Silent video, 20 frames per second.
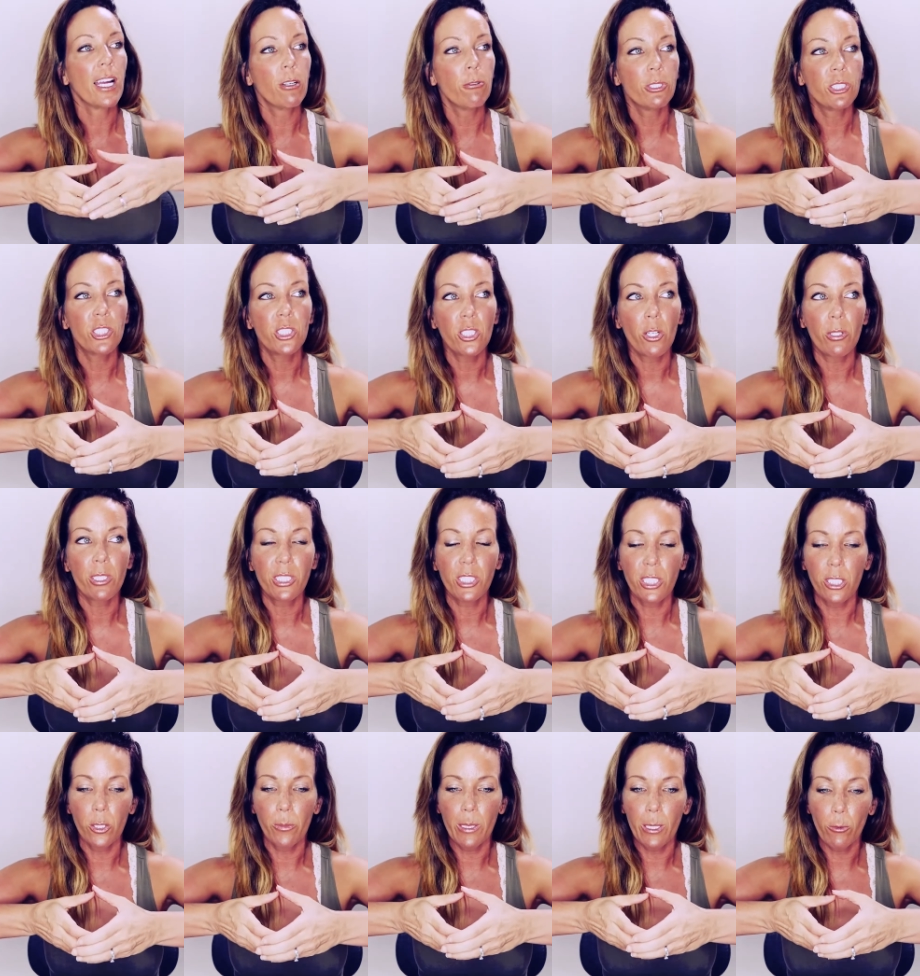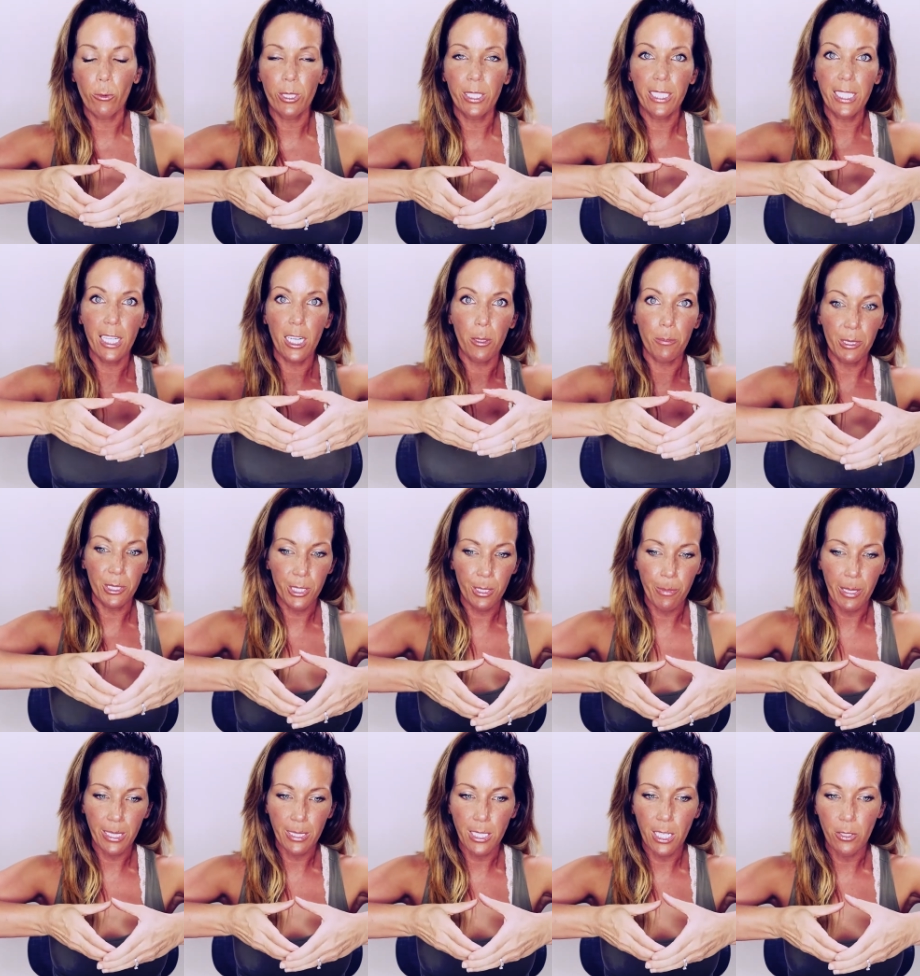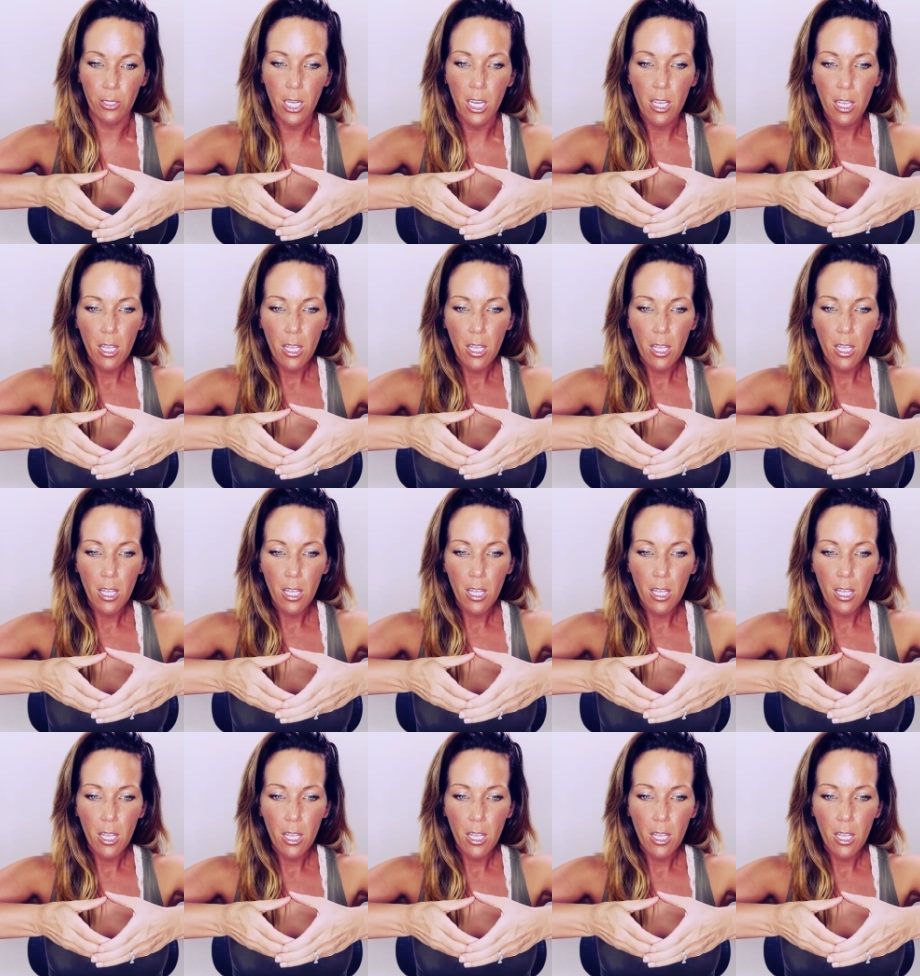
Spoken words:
I would show it to you, but I want to get up and sit back down.